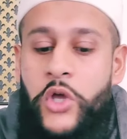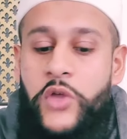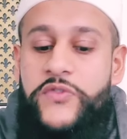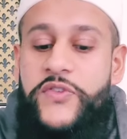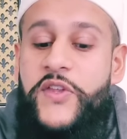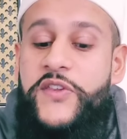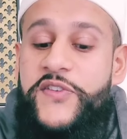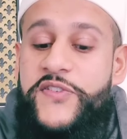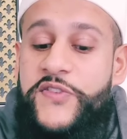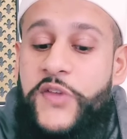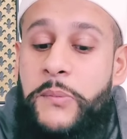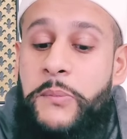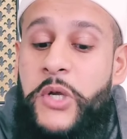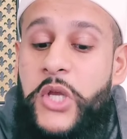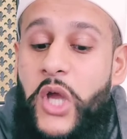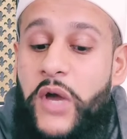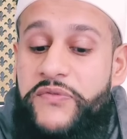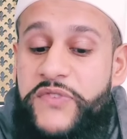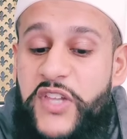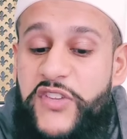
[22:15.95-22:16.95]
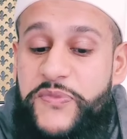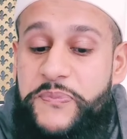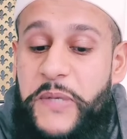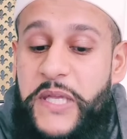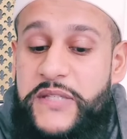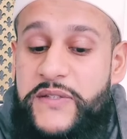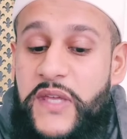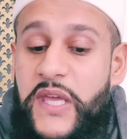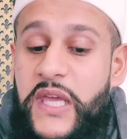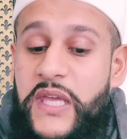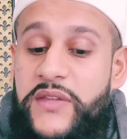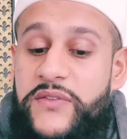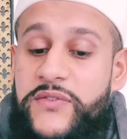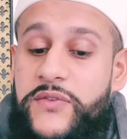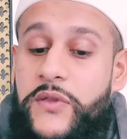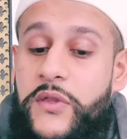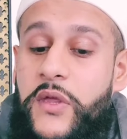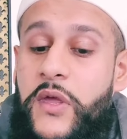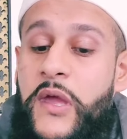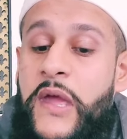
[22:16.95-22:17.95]
So the summary of this bit
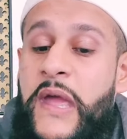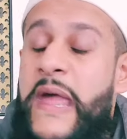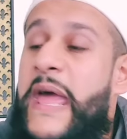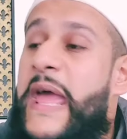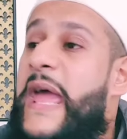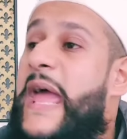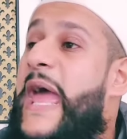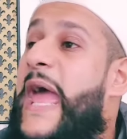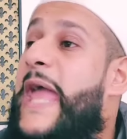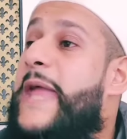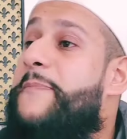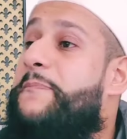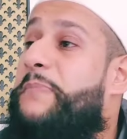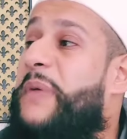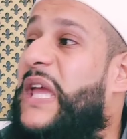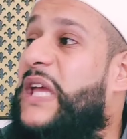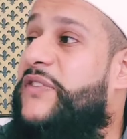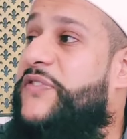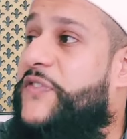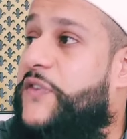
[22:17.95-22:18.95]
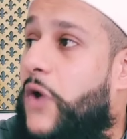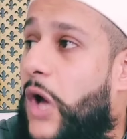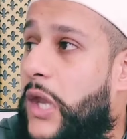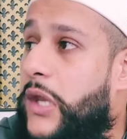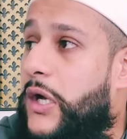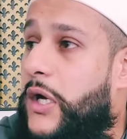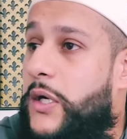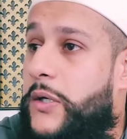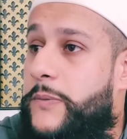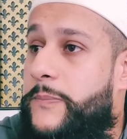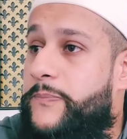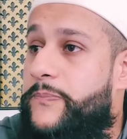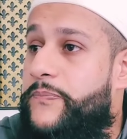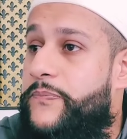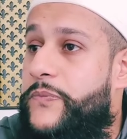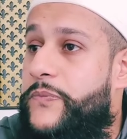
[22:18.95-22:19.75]
is, a big scholar,